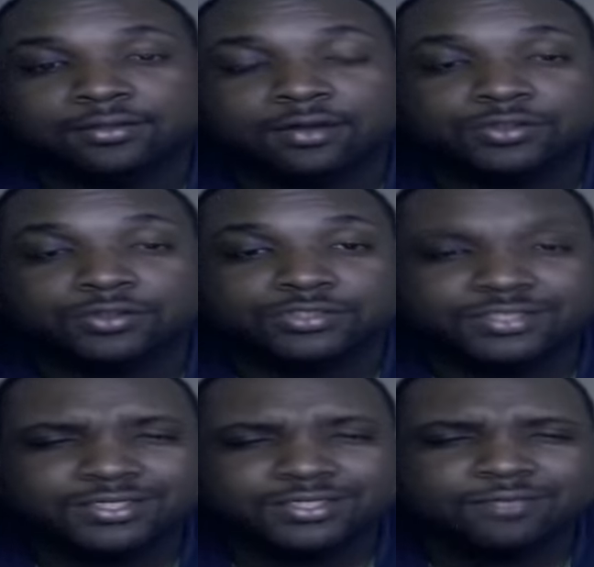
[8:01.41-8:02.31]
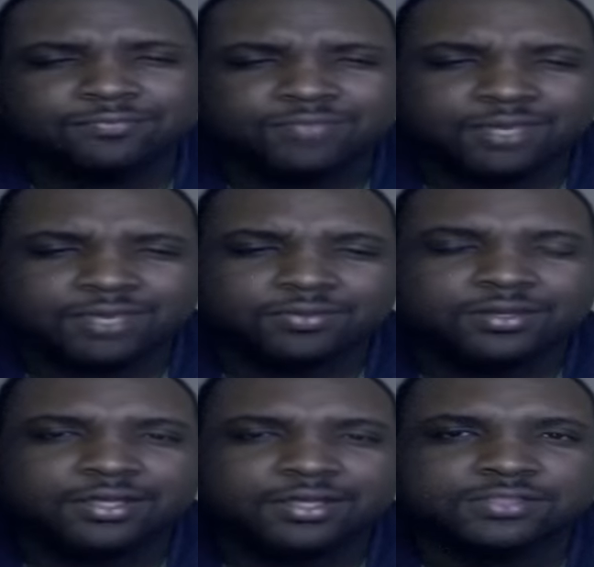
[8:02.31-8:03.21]
Argentina, maybe
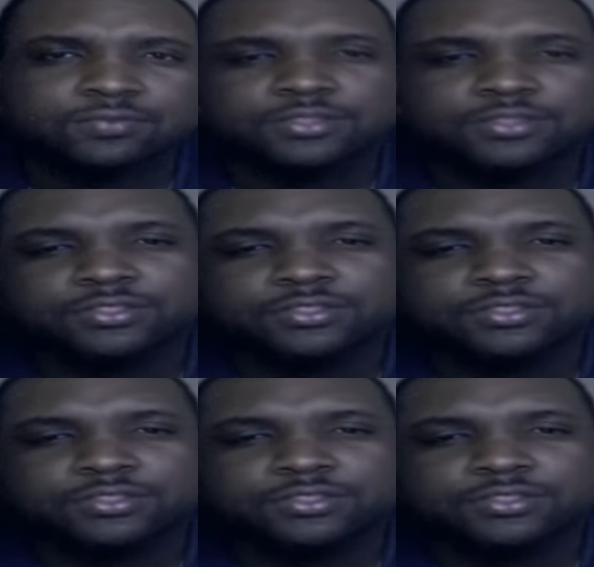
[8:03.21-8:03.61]
not as much